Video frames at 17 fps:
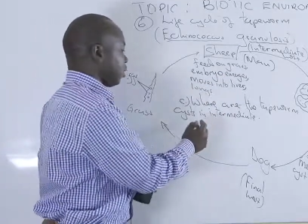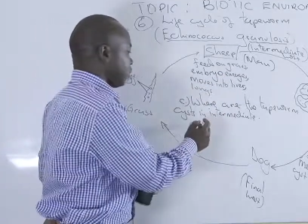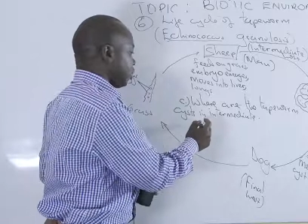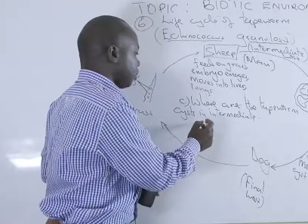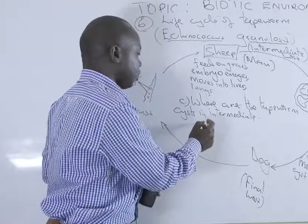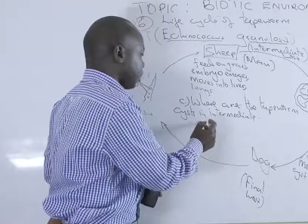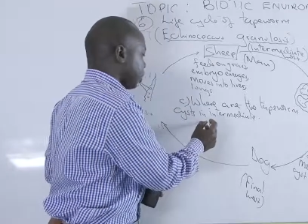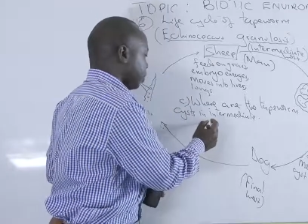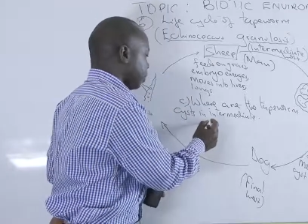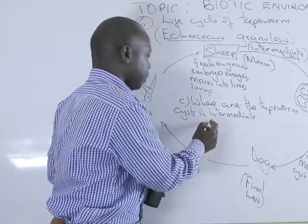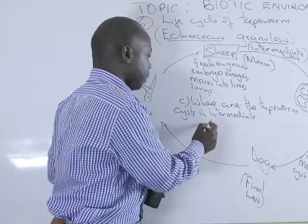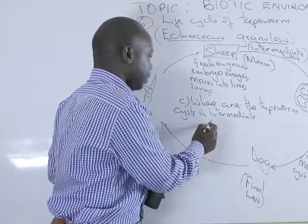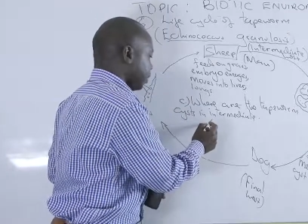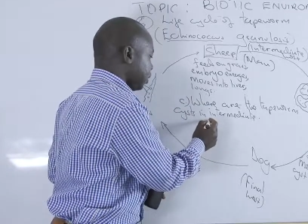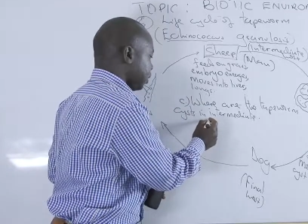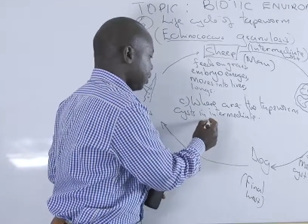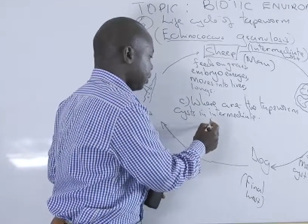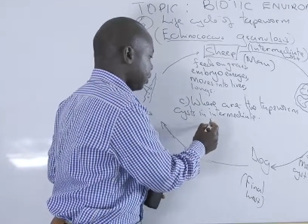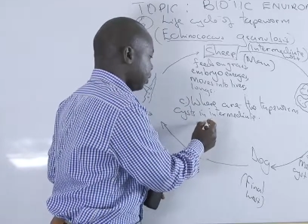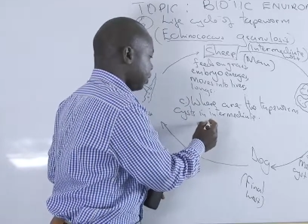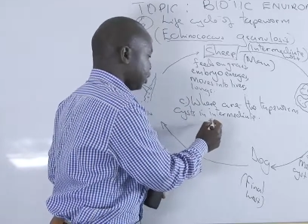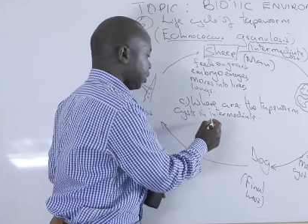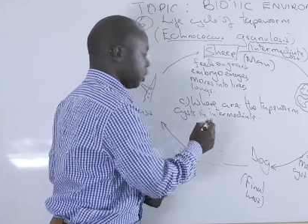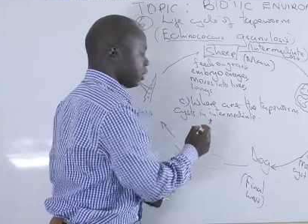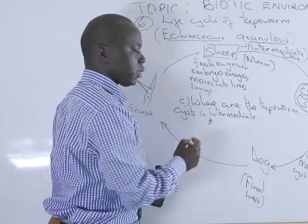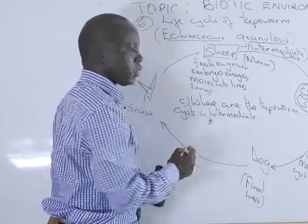So we expect the
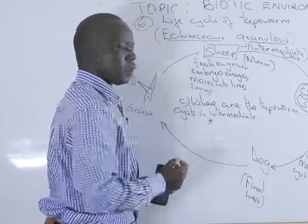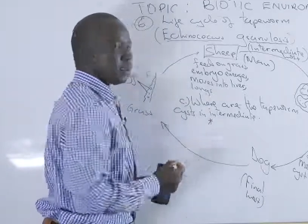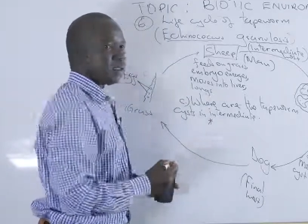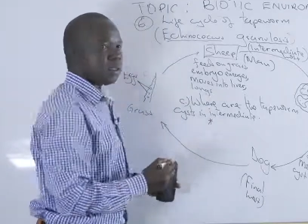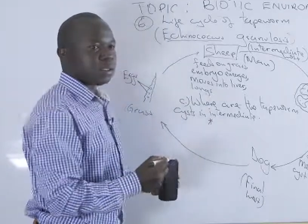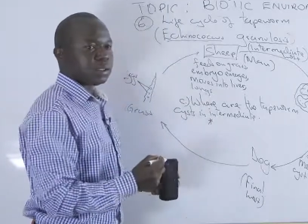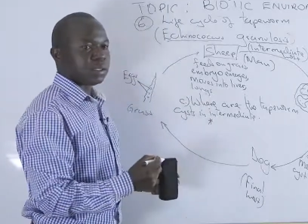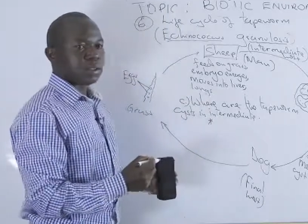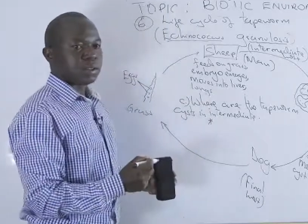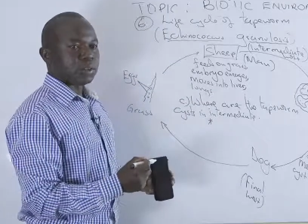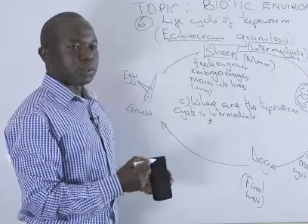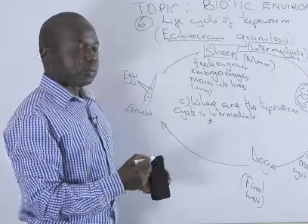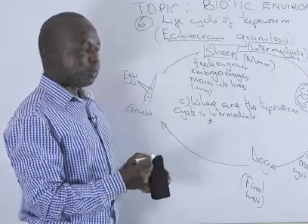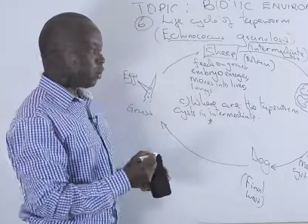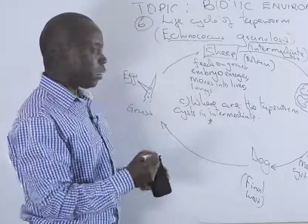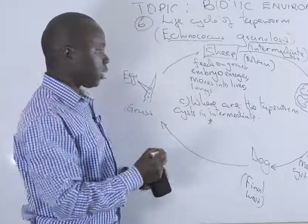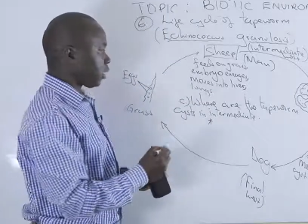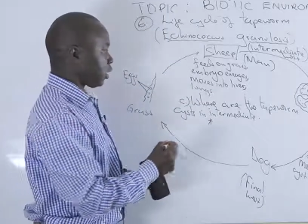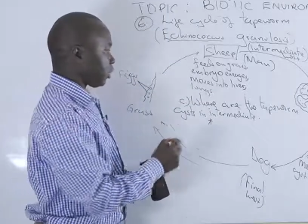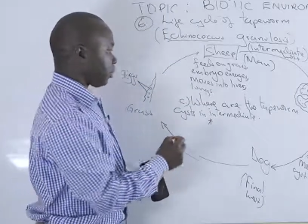cyst to be